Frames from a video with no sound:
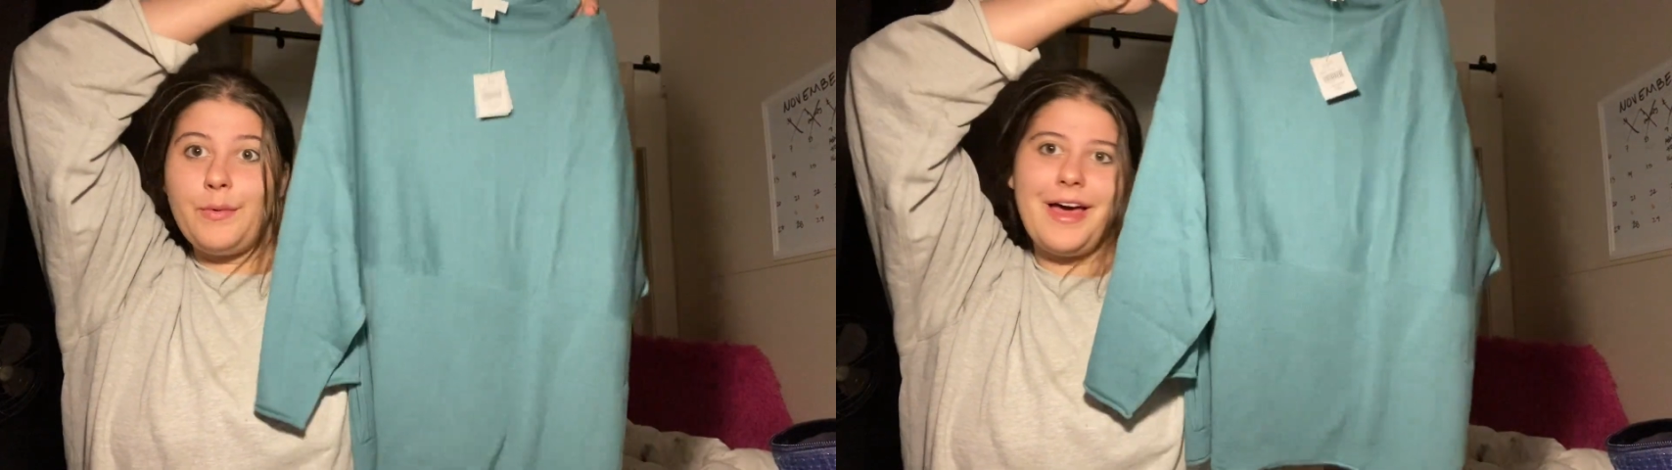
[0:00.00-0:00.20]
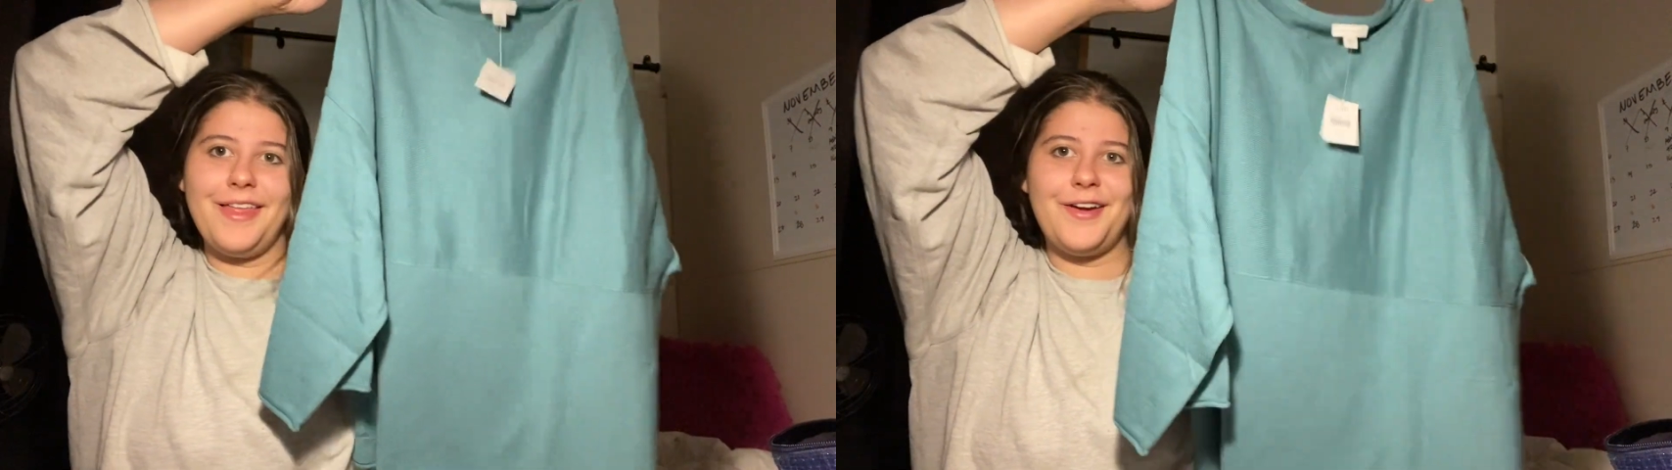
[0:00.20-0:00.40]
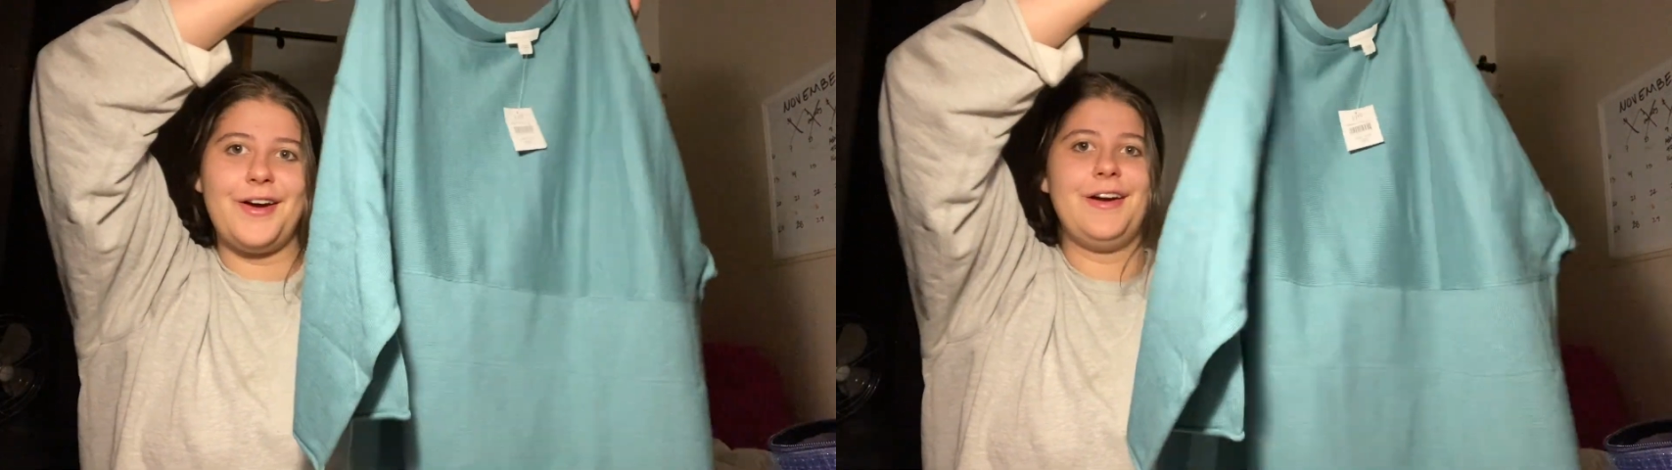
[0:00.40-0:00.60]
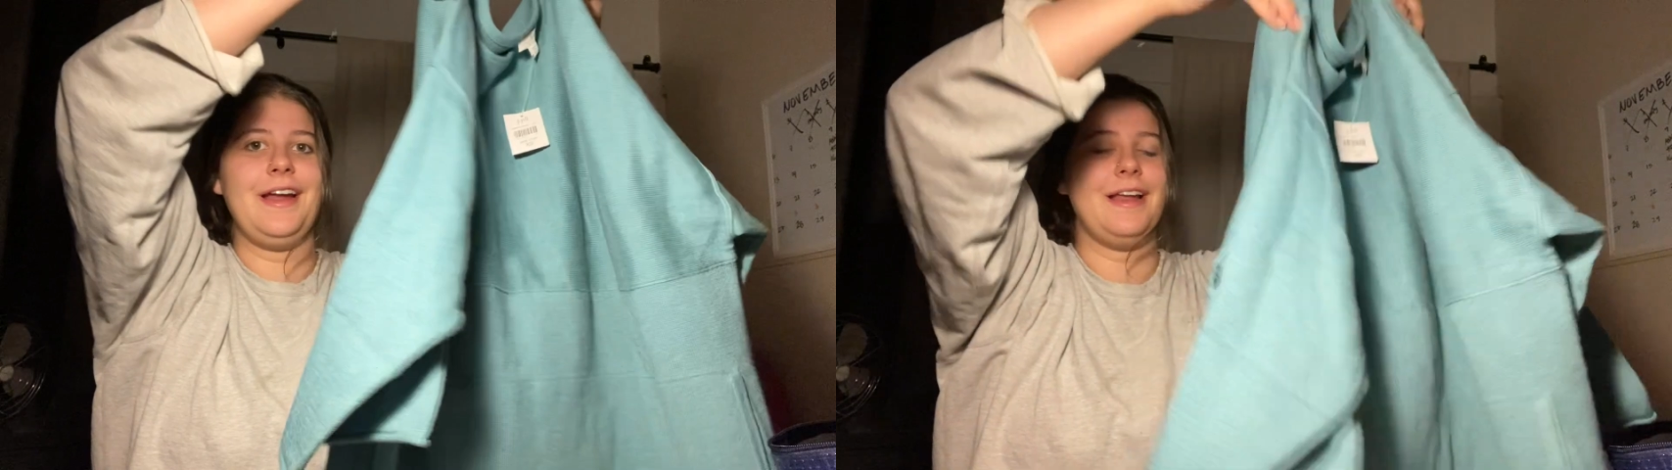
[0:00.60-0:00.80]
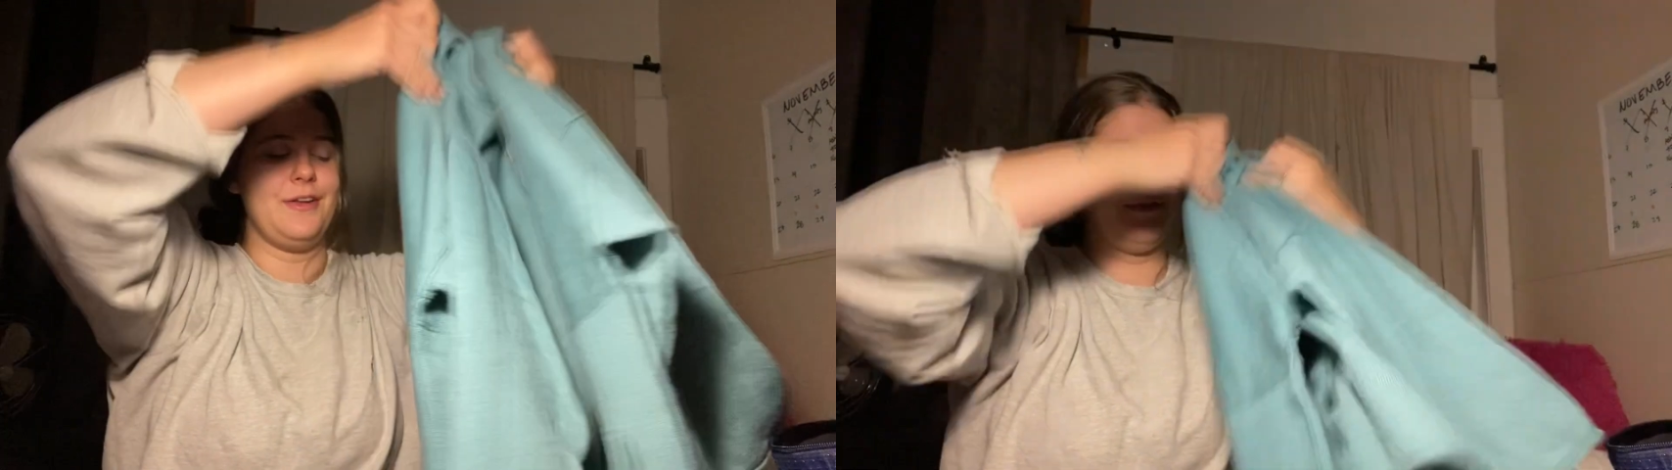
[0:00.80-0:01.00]
color
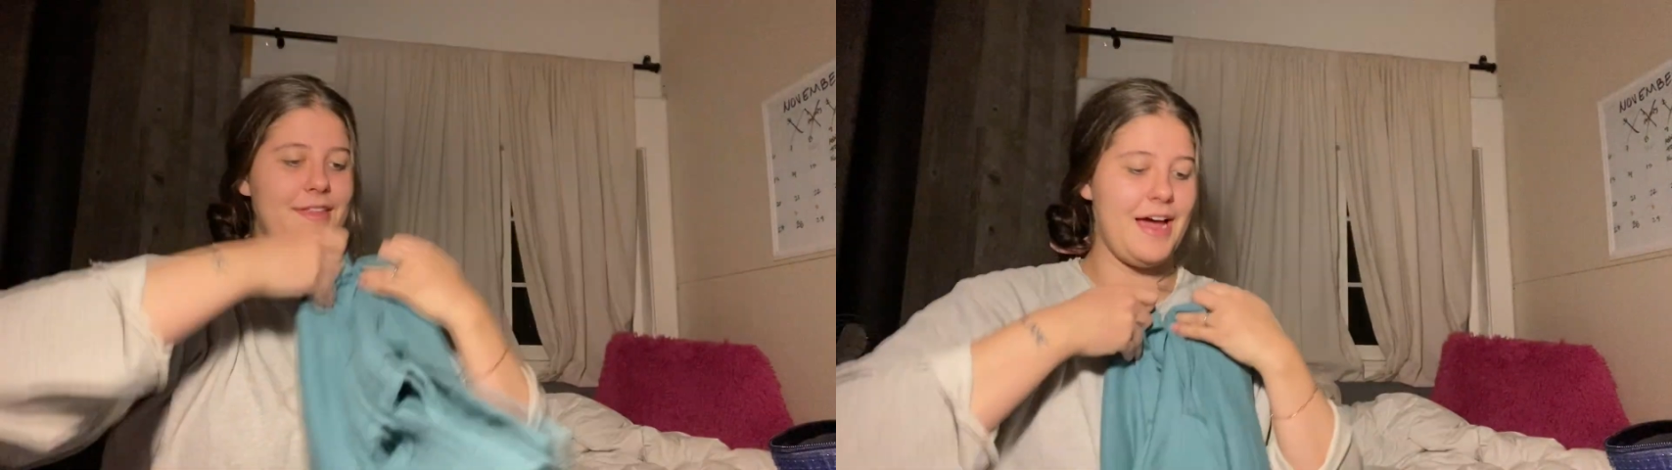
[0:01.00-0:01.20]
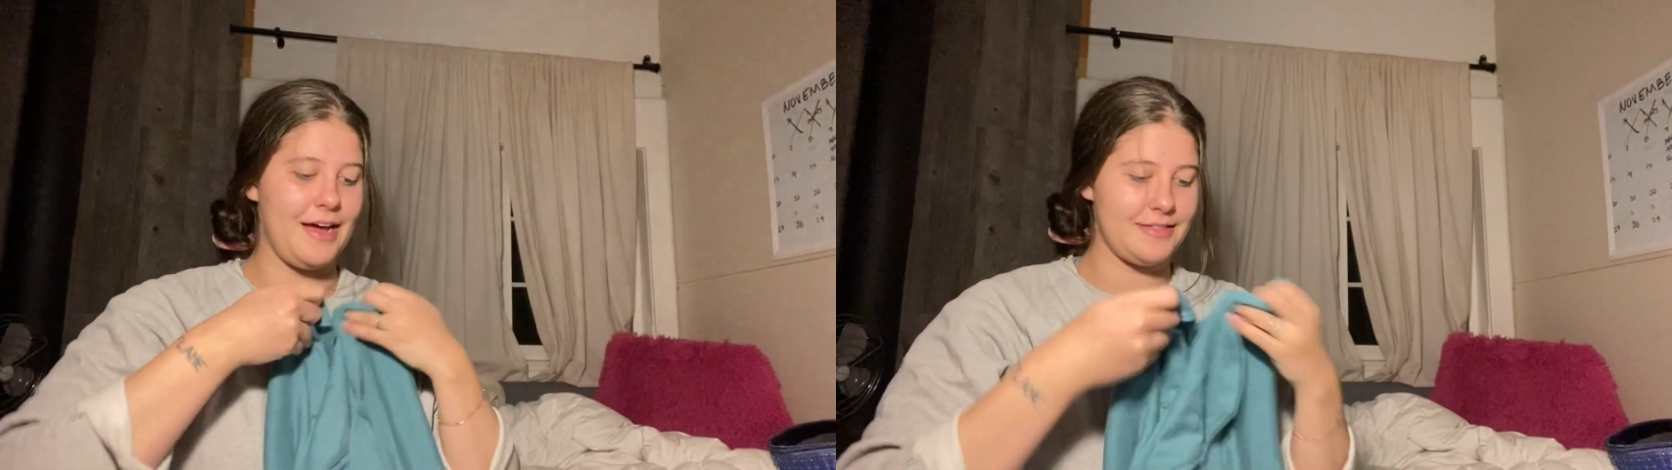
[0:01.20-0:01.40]
new with tags.